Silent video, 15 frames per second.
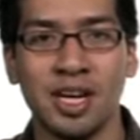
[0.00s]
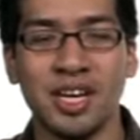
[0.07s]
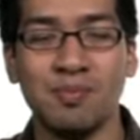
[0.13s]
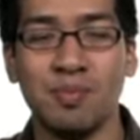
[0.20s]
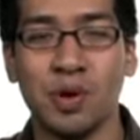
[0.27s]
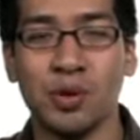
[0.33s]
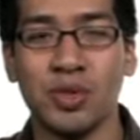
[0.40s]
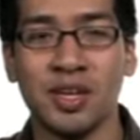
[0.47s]
In
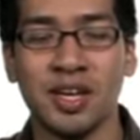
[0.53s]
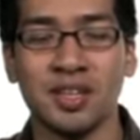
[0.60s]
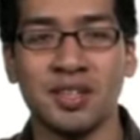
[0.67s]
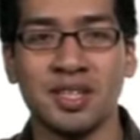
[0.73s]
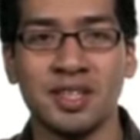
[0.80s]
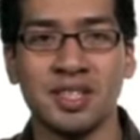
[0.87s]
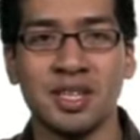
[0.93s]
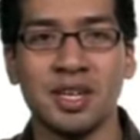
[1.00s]
both
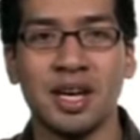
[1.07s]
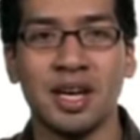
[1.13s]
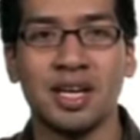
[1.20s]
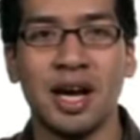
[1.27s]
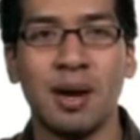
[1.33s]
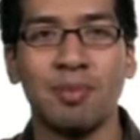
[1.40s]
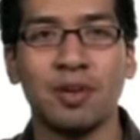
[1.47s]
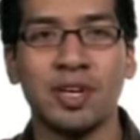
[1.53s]
cases, an
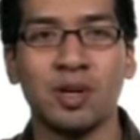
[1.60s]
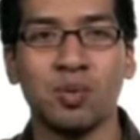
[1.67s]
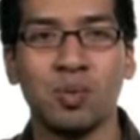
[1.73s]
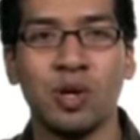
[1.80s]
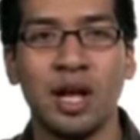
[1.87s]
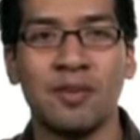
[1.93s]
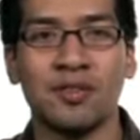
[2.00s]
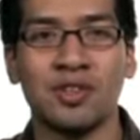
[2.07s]
applicant
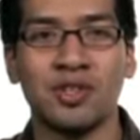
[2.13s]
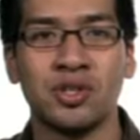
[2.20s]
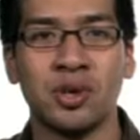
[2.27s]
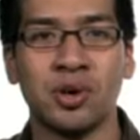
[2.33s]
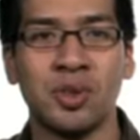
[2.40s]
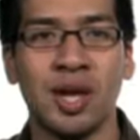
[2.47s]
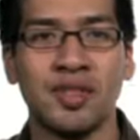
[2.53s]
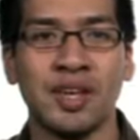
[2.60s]
will have to
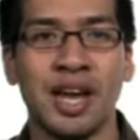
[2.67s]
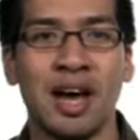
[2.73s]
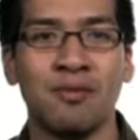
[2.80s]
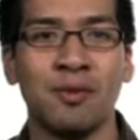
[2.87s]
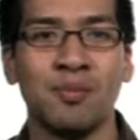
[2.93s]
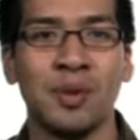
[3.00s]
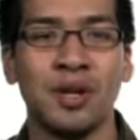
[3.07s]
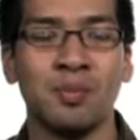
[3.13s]
show that they
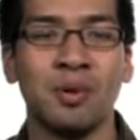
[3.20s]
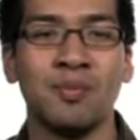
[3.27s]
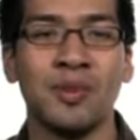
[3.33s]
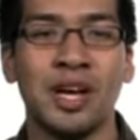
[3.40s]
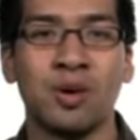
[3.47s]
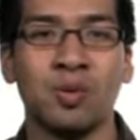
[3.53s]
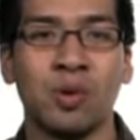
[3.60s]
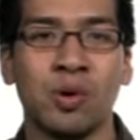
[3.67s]
have a minimum
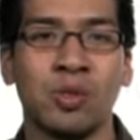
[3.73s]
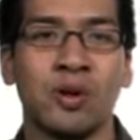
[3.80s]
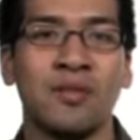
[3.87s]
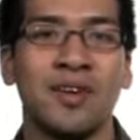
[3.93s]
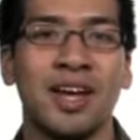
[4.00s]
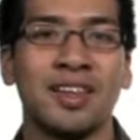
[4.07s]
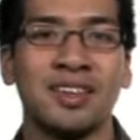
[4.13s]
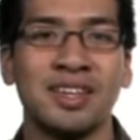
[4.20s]
net worth
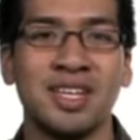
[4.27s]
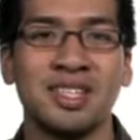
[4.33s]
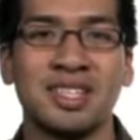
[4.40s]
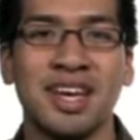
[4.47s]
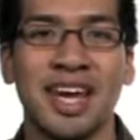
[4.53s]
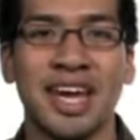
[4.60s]
of at least